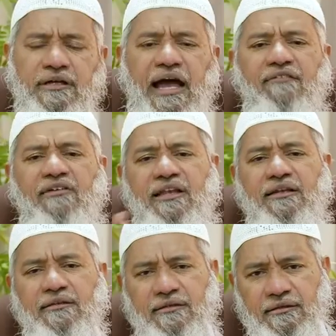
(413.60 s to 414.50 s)
I
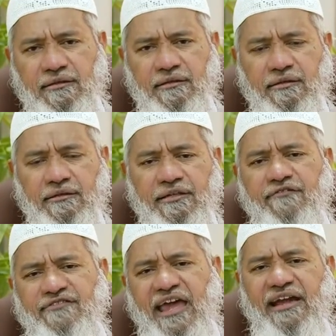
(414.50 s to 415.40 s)
will
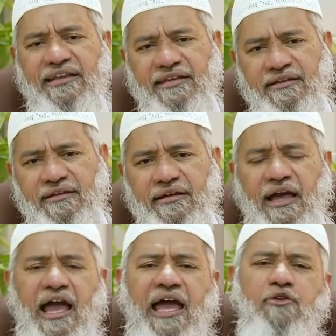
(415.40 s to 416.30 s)
give charity,
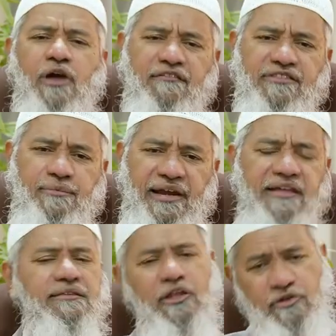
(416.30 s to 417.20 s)
and you have the
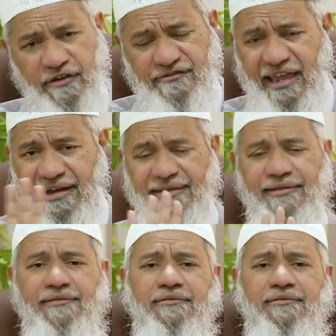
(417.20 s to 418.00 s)
money, then you give charity.